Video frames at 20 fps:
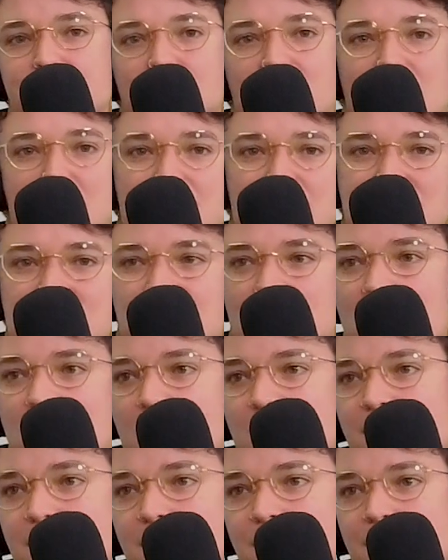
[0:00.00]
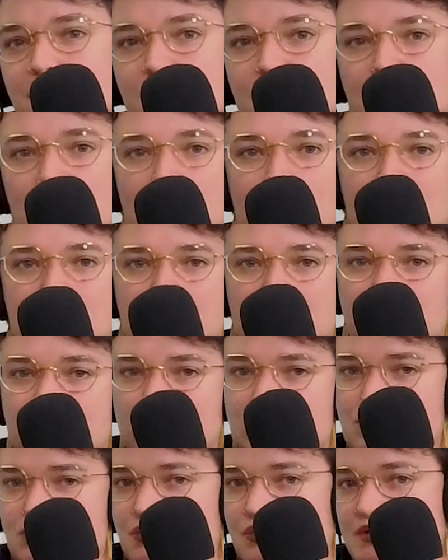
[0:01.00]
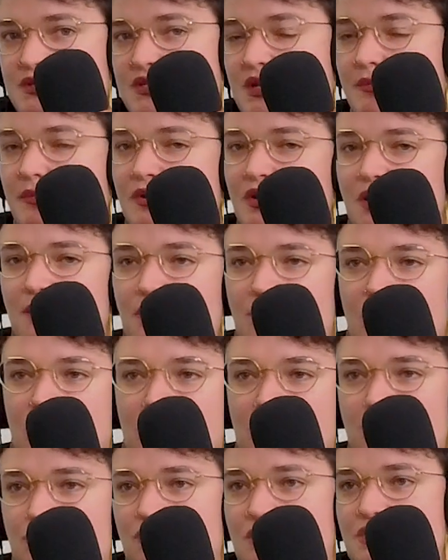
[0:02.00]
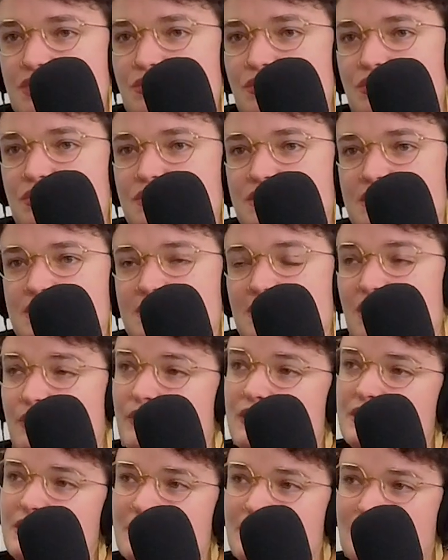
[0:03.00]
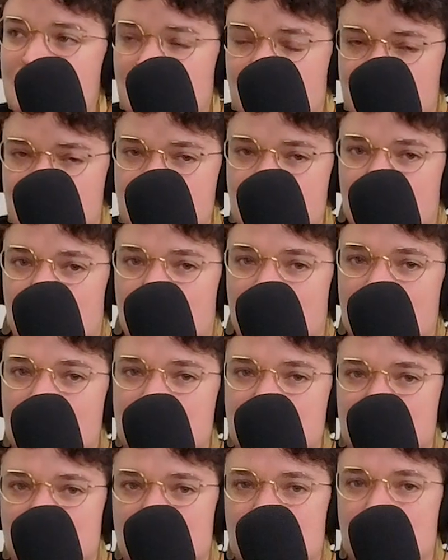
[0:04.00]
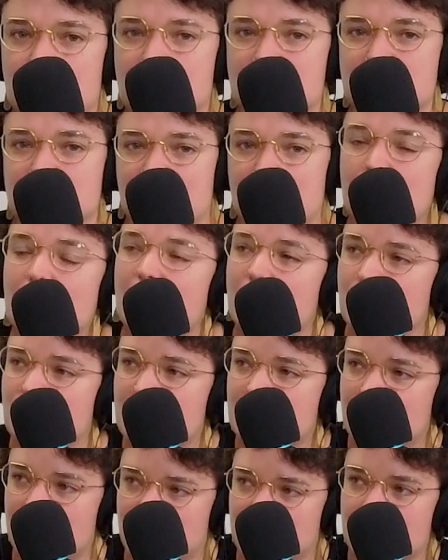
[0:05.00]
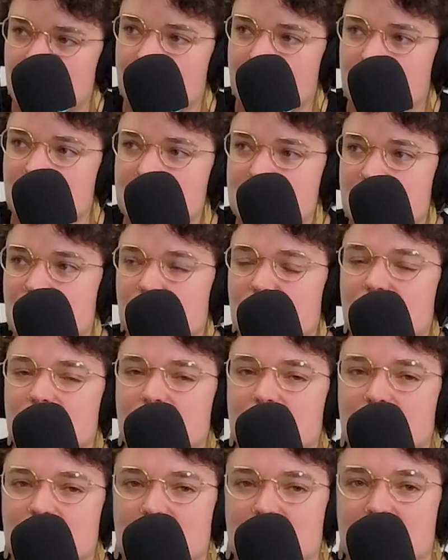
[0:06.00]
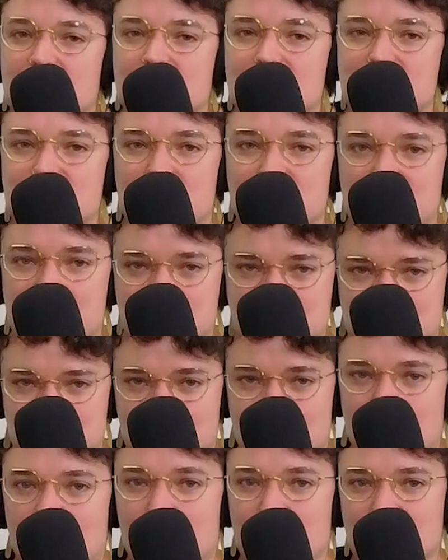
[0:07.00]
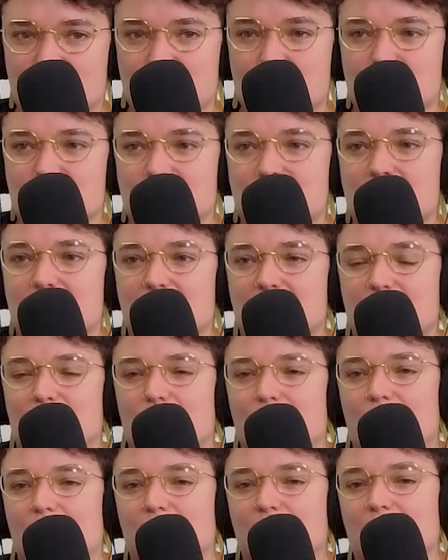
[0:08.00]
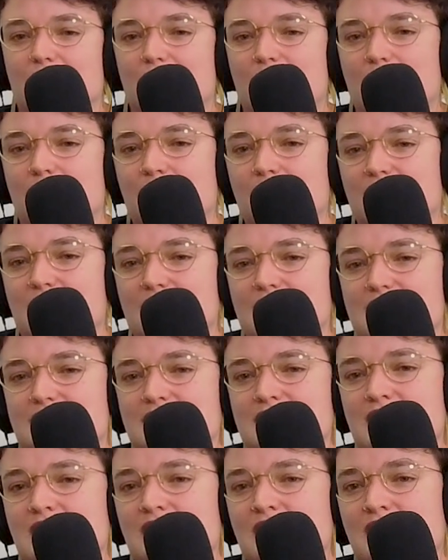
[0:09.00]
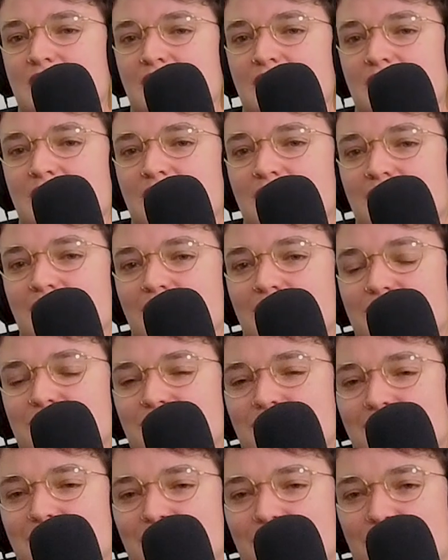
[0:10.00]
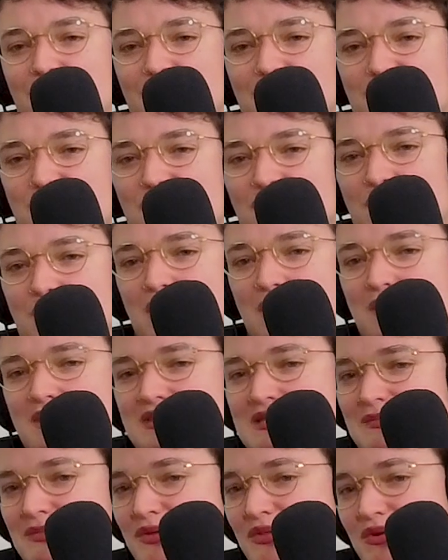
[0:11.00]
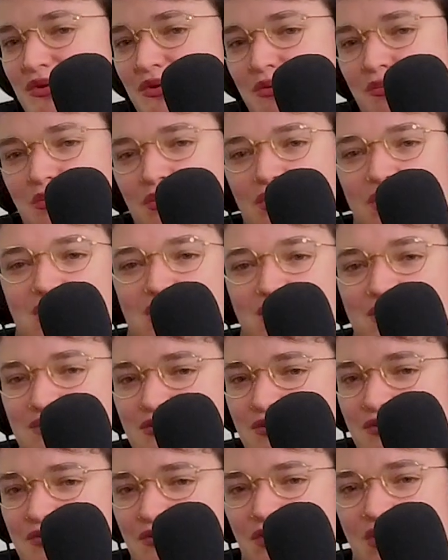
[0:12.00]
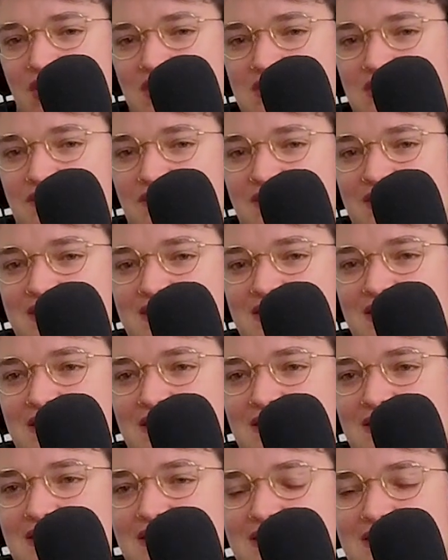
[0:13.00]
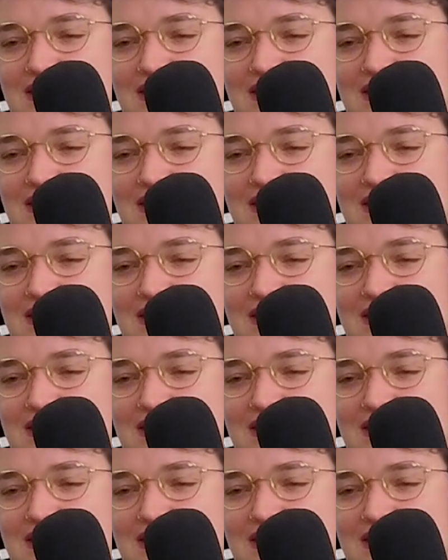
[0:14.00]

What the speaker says: At the time, no one was really stepping up or had the resources like we did through this grant to be able to say, okay, we can make a difference here. And so that's why we chose to take it on, because, contrary to maybe some other beliefs or philosophies, like this